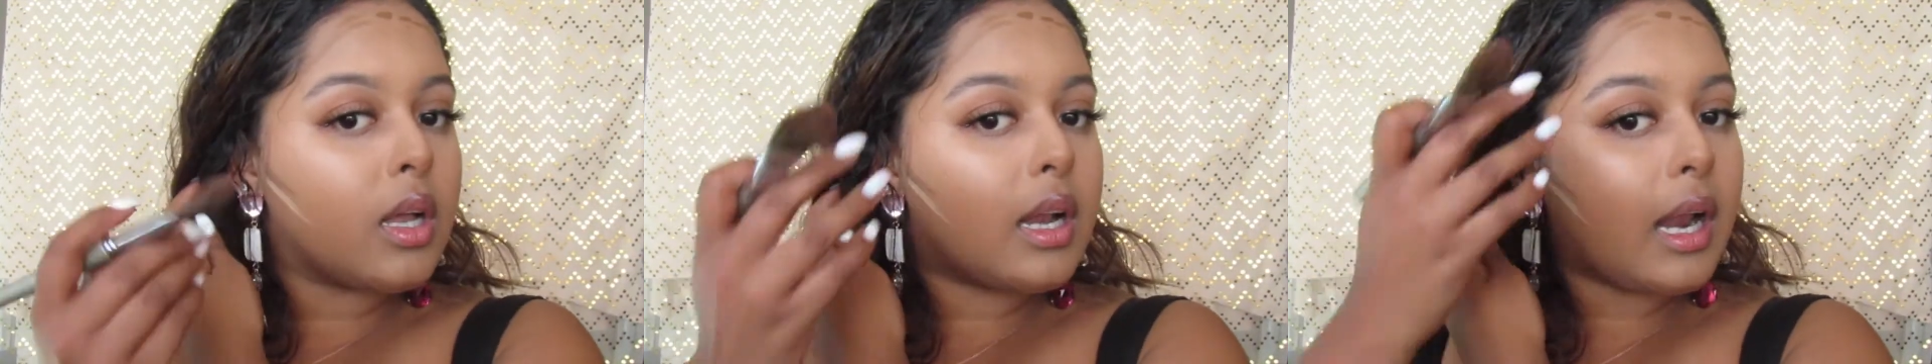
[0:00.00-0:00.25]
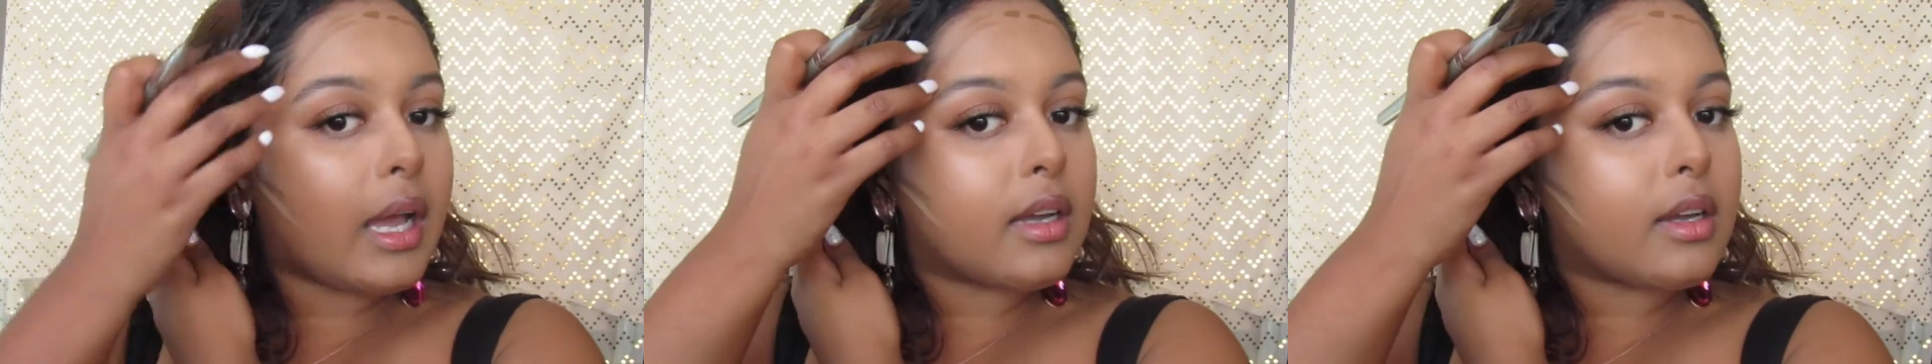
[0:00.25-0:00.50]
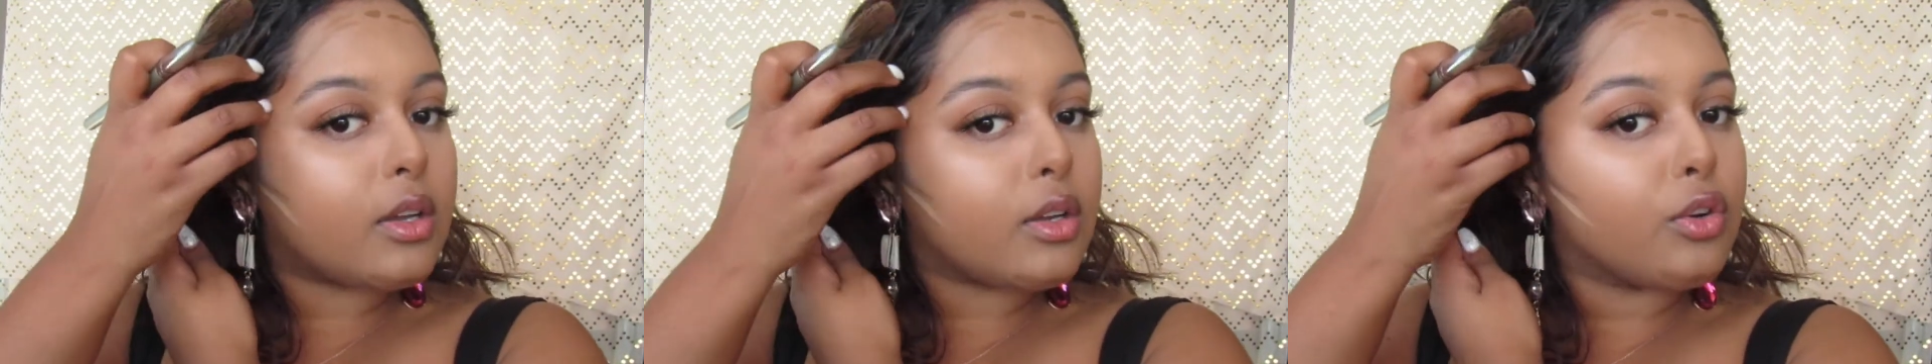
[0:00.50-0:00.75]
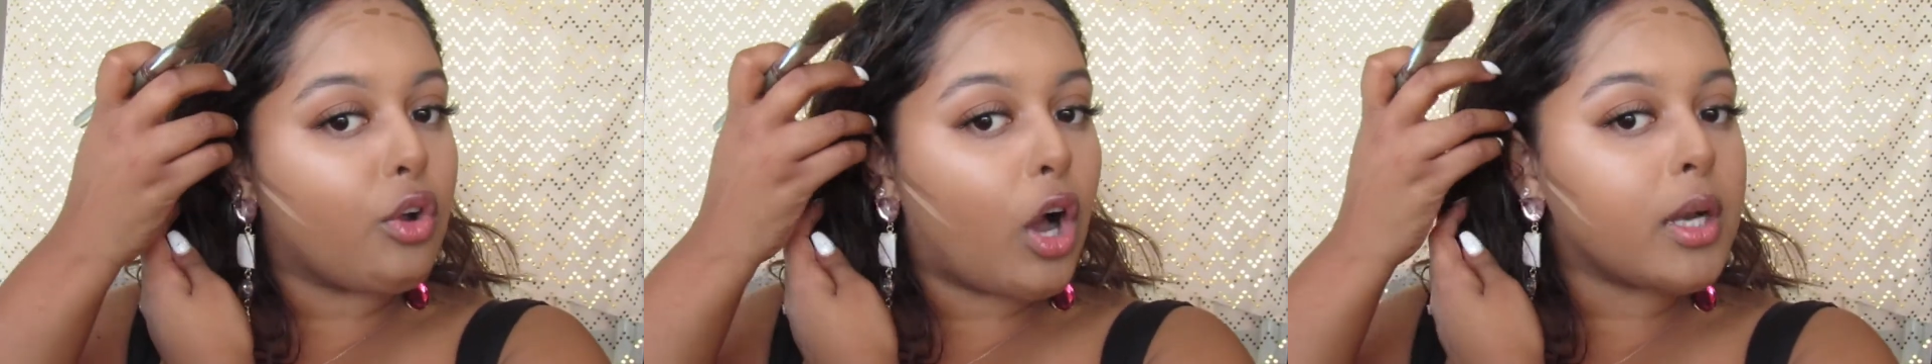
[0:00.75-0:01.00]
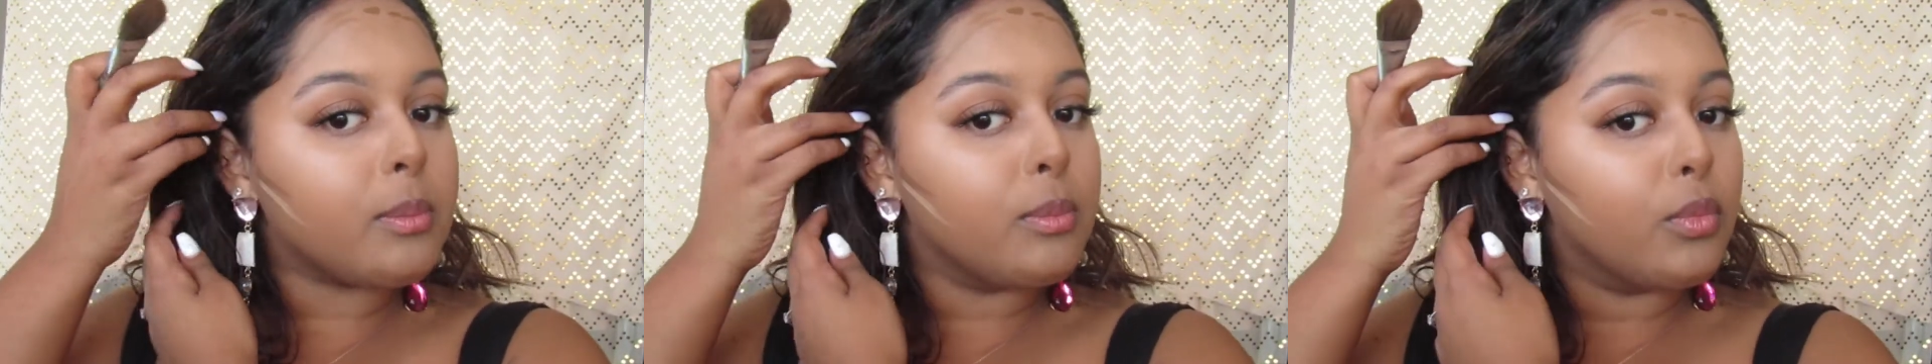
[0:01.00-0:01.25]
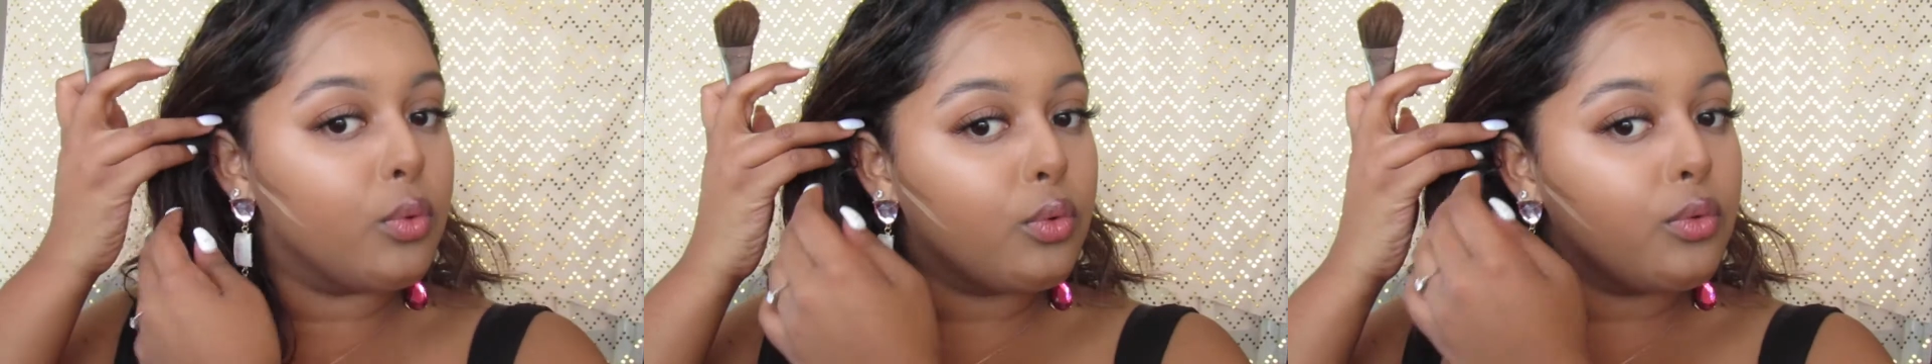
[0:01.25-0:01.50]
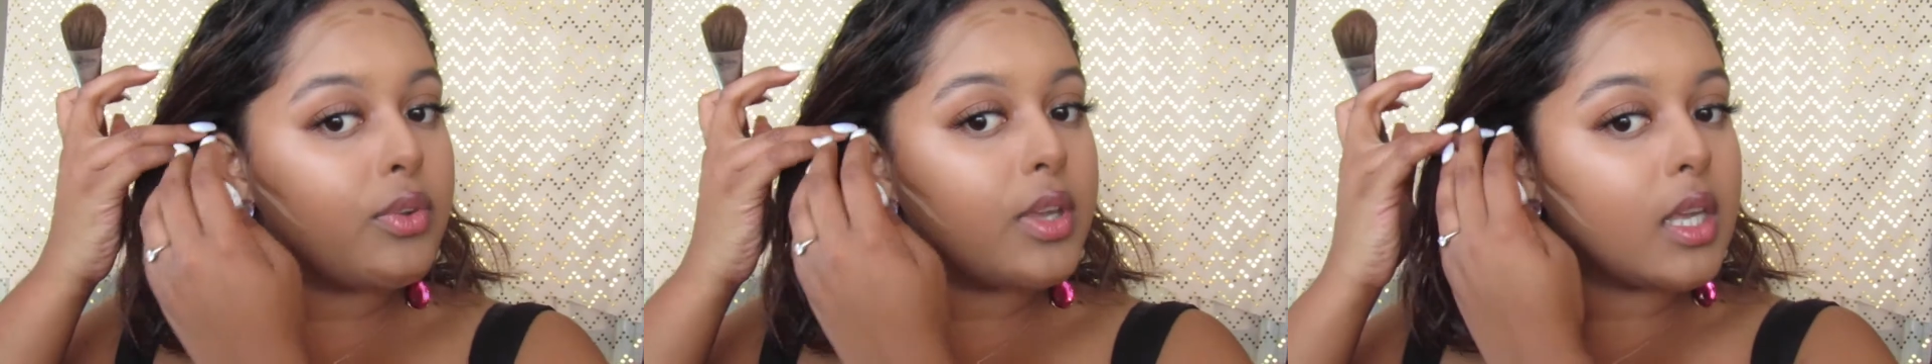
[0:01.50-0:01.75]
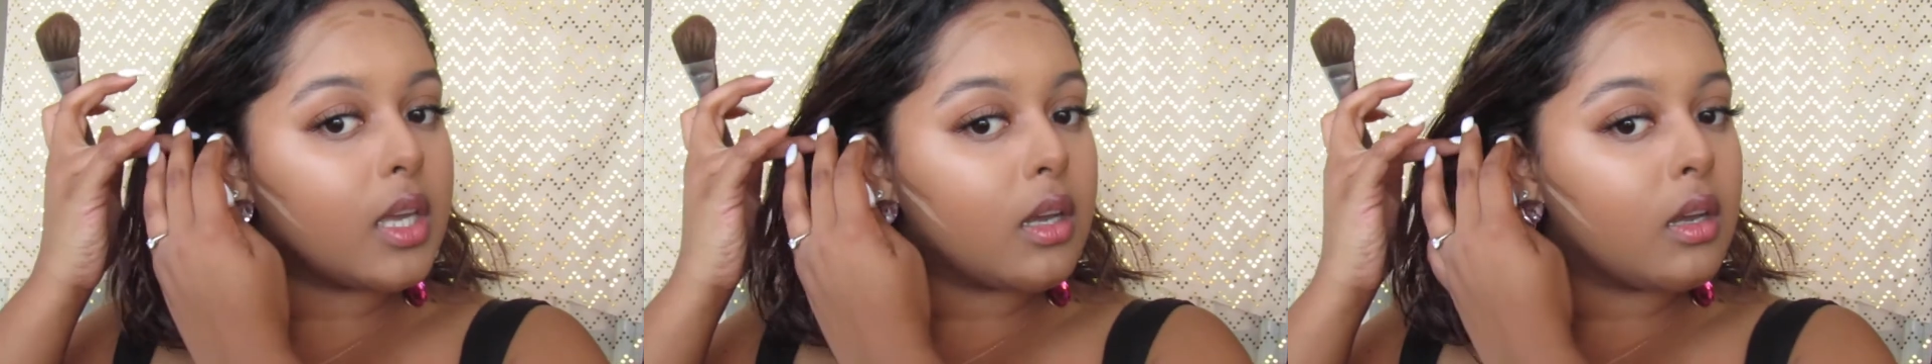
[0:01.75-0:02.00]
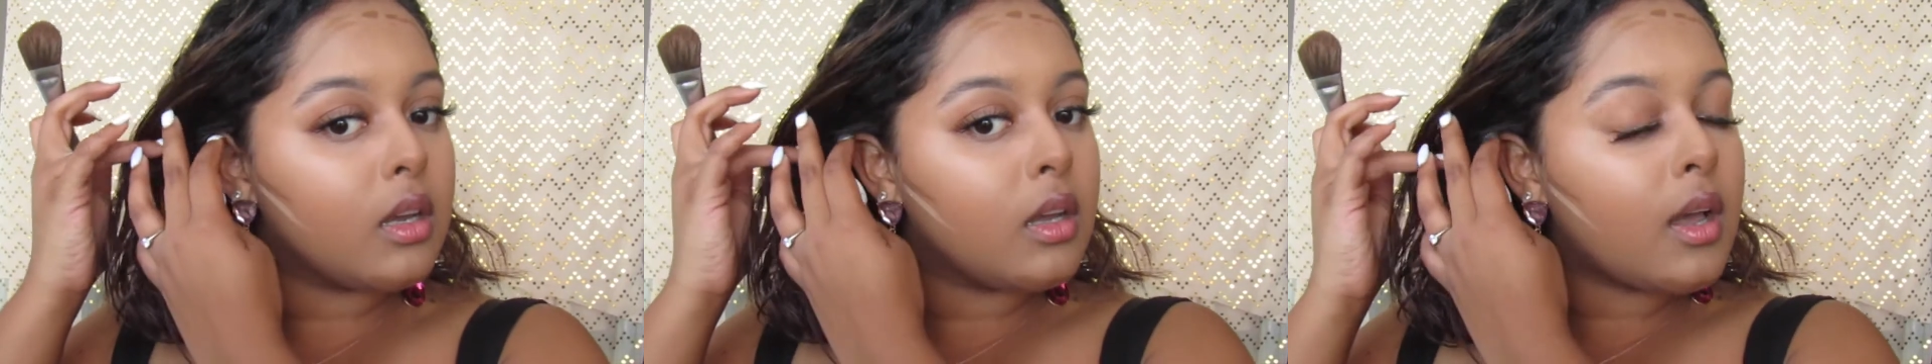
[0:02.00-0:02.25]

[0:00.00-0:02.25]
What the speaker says: like not moving.